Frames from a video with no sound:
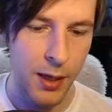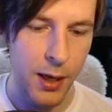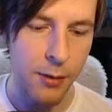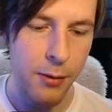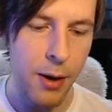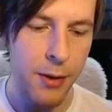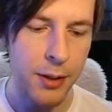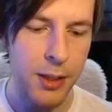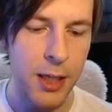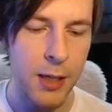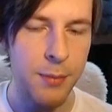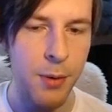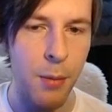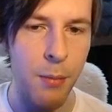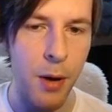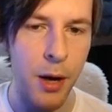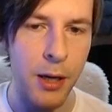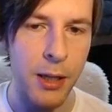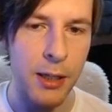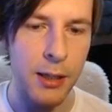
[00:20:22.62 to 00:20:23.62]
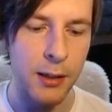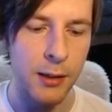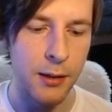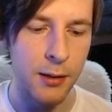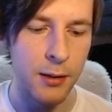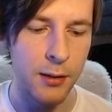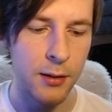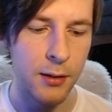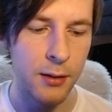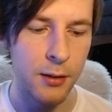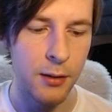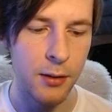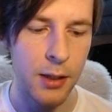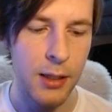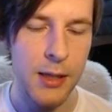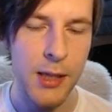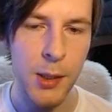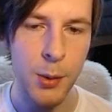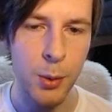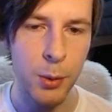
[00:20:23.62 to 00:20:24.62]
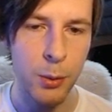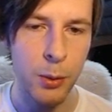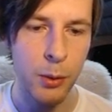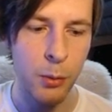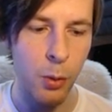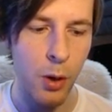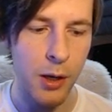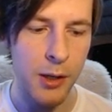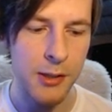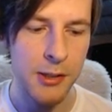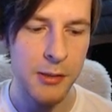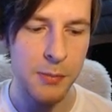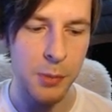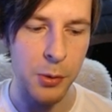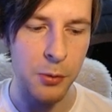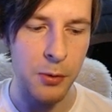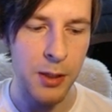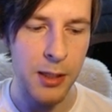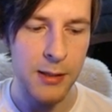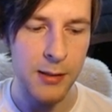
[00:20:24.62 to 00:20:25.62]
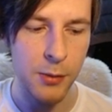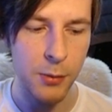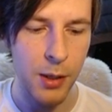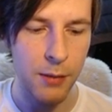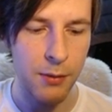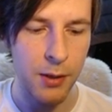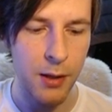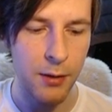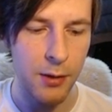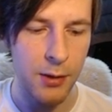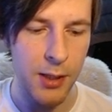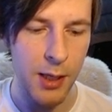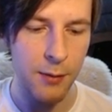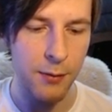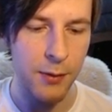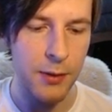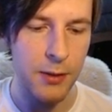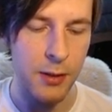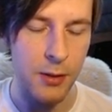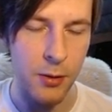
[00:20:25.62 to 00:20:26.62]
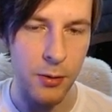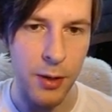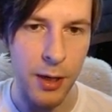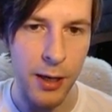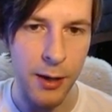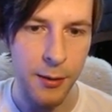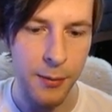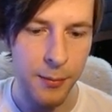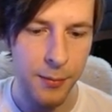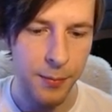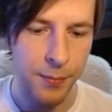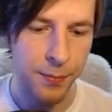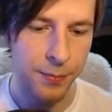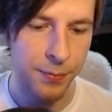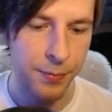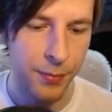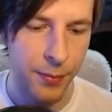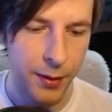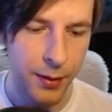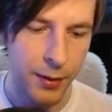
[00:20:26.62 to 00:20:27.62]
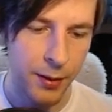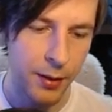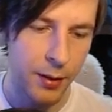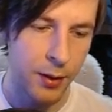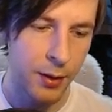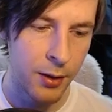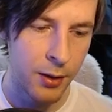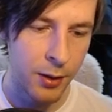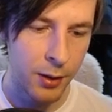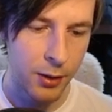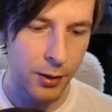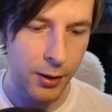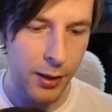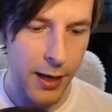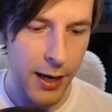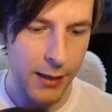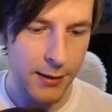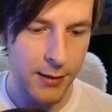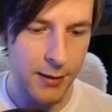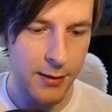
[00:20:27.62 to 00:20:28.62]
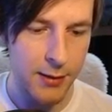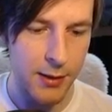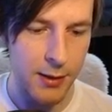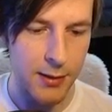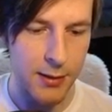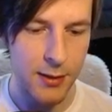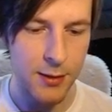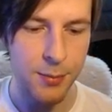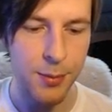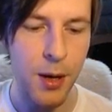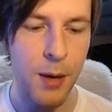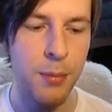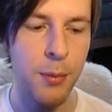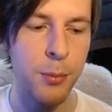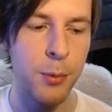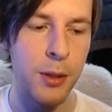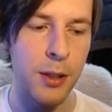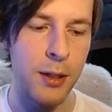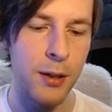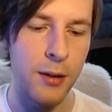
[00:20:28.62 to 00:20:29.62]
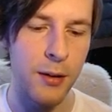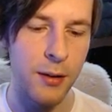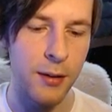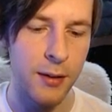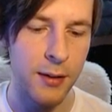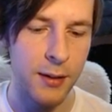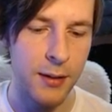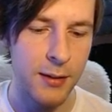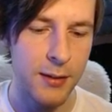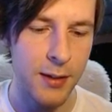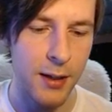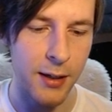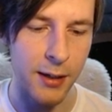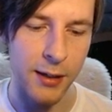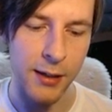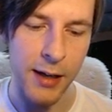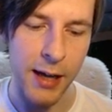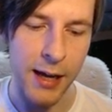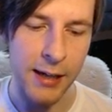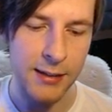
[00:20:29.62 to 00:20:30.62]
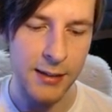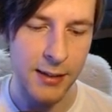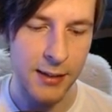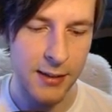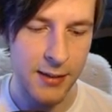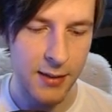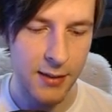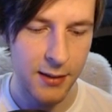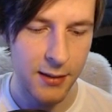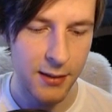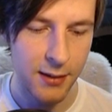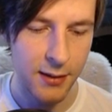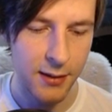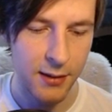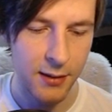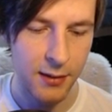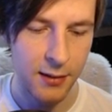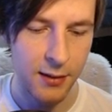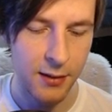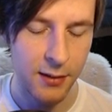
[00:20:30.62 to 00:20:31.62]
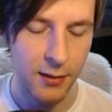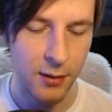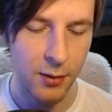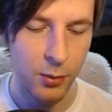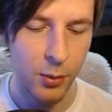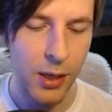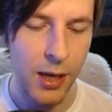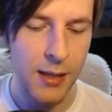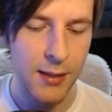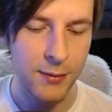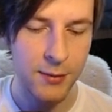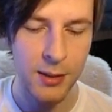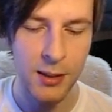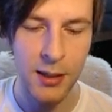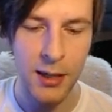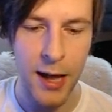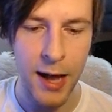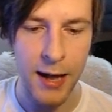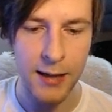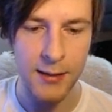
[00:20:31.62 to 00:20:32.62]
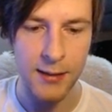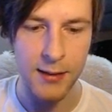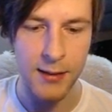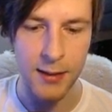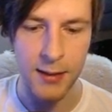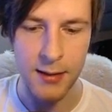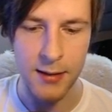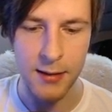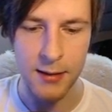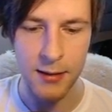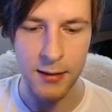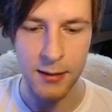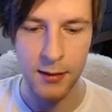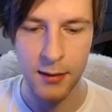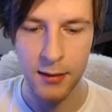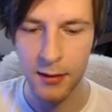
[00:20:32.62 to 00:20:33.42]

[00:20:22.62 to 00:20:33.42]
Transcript: I'd rather keep our money. In theory, we want to spoon this, and we have another David to do that. Good accesses. It's a pop-up window. It's not a good access. We asked for good accesses.